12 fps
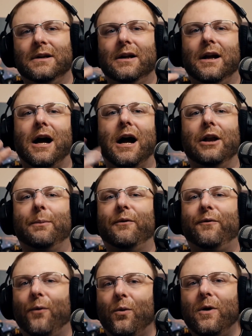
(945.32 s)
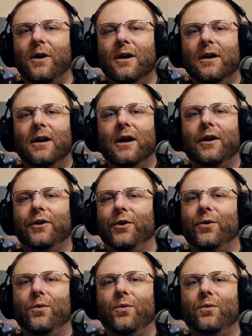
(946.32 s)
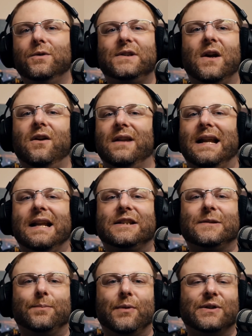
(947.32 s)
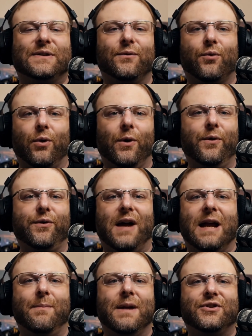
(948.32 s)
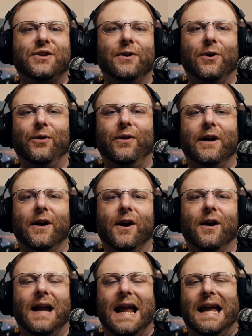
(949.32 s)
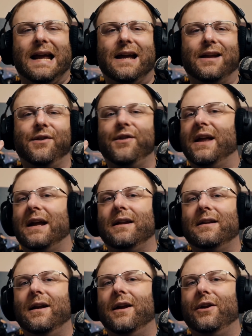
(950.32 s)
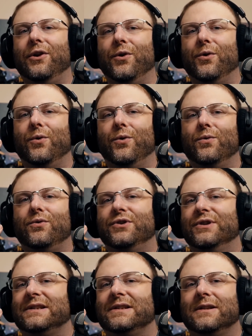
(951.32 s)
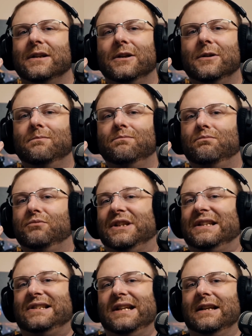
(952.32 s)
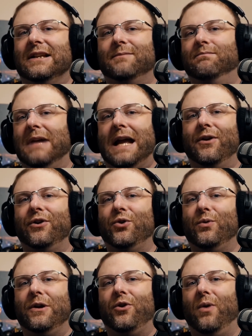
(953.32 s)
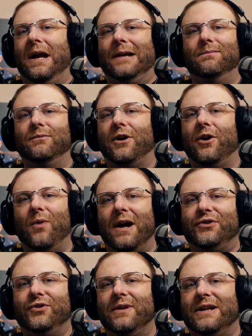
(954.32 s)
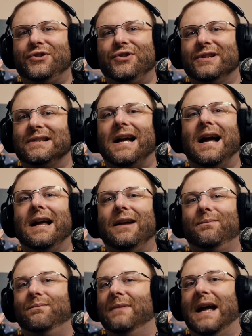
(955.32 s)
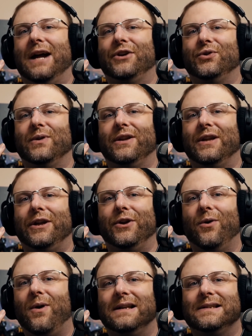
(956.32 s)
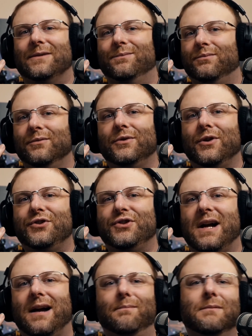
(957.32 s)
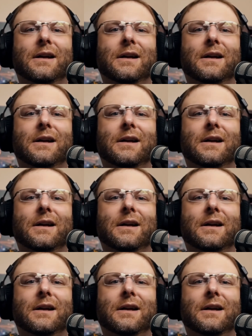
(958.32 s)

Number 4, you saw that explosive growth I mentioned earlier, and then you just succeeded, and you're doing great. Congratulations. I actually think you're awesome. Good job.